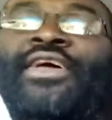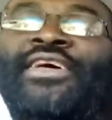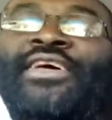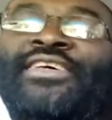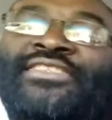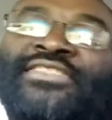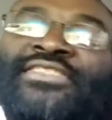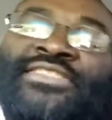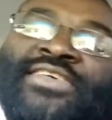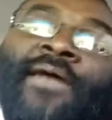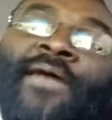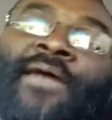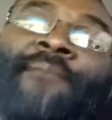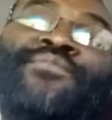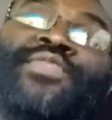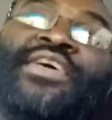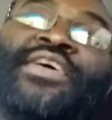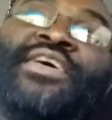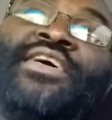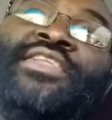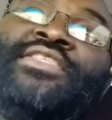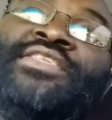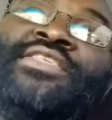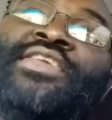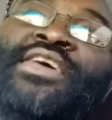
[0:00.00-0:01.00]

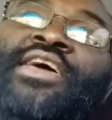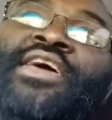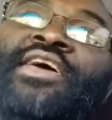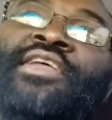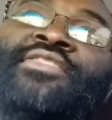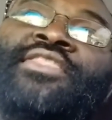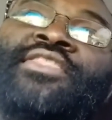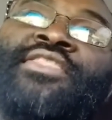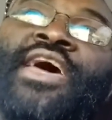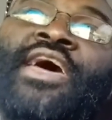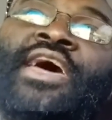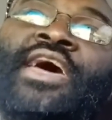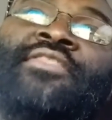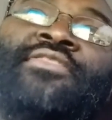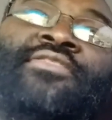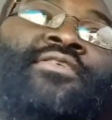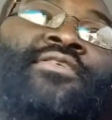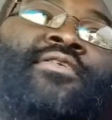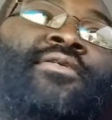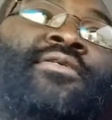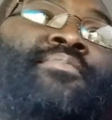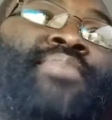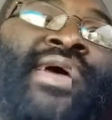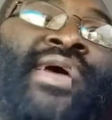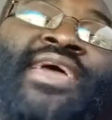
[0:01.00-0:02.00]
something that
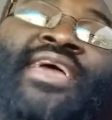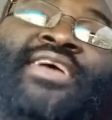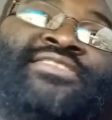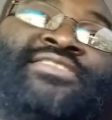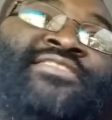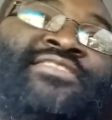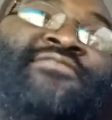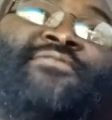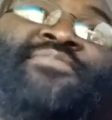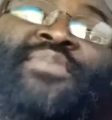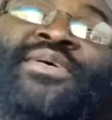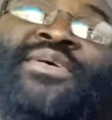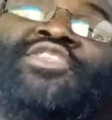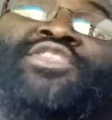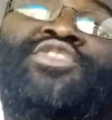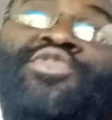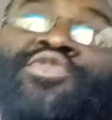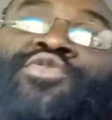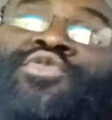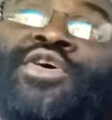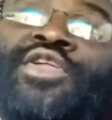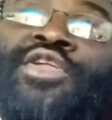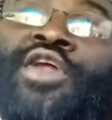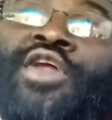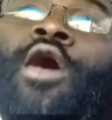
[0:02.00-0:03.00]
the banks have been
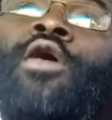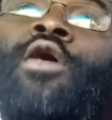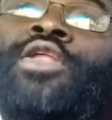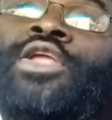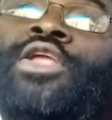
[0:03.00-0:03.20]
doing all